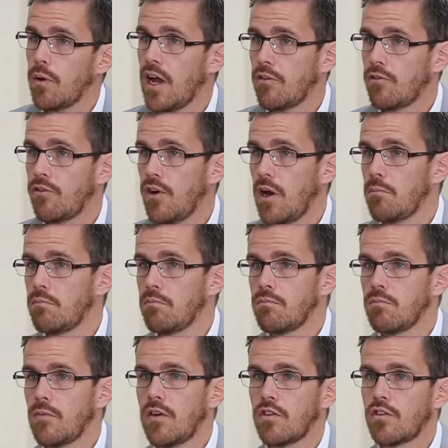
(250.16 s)
have
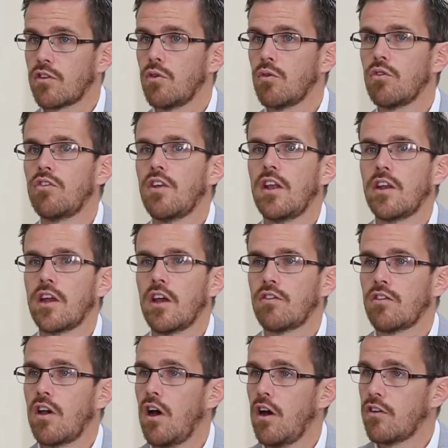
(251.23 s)
other schools sending
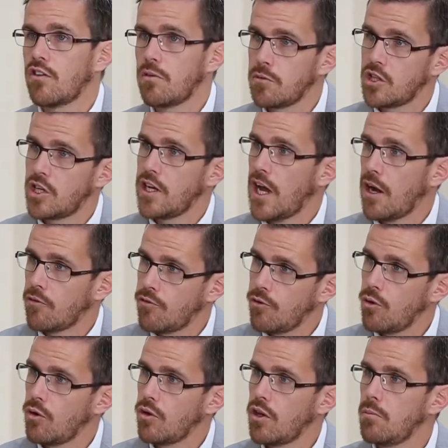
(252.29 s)
us cars to machine out
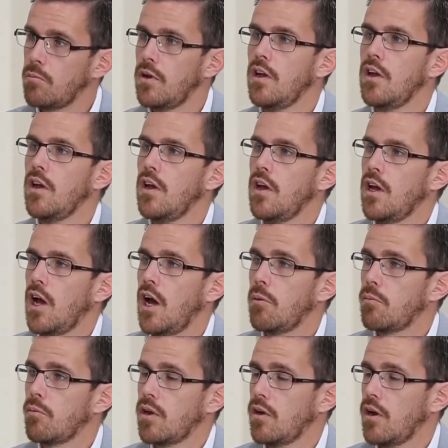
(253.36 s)
for them,
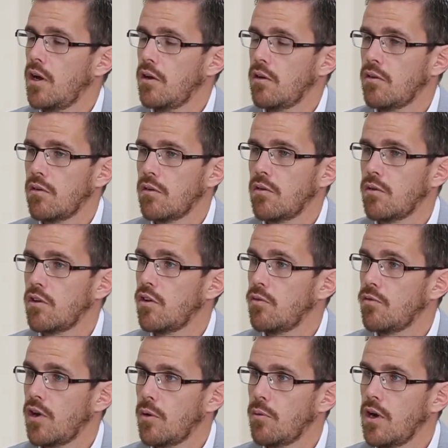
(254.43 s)
and we're
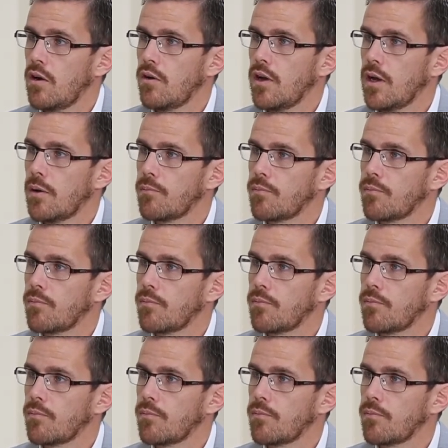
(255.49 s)
doing very well, yeah.